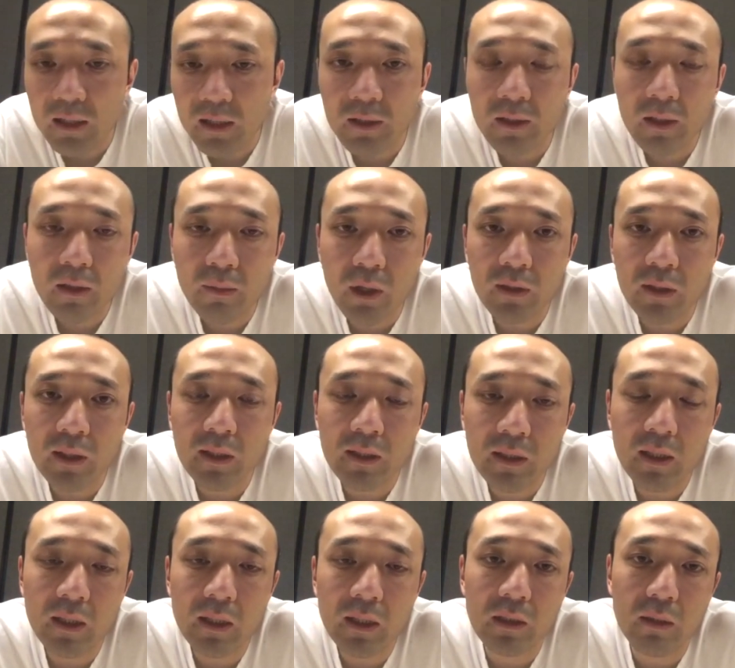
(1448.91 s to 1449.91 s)
a blockchain
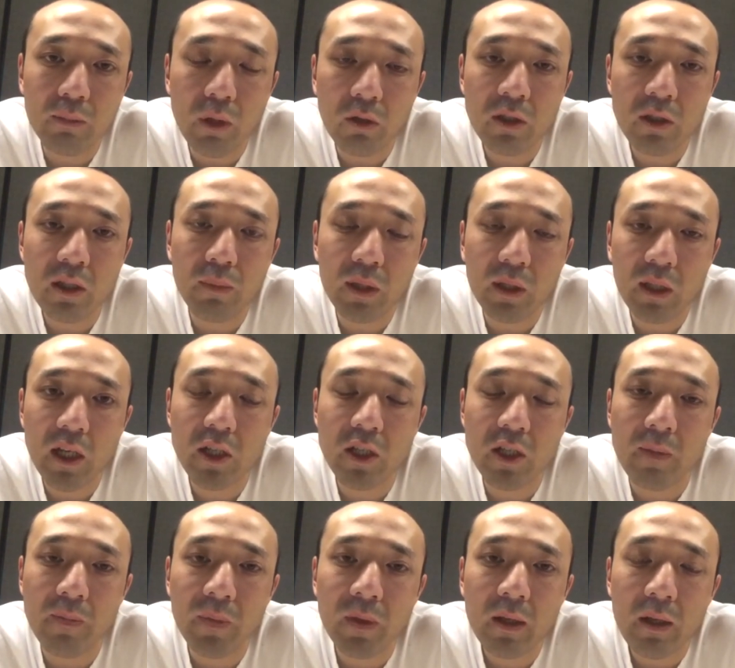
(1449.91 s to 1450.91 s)
application,
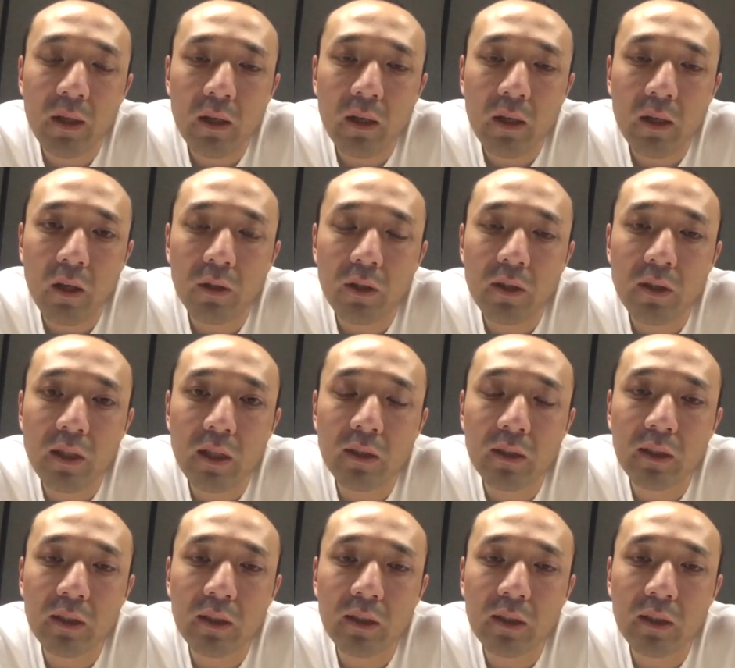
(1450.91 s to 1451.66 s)
all the things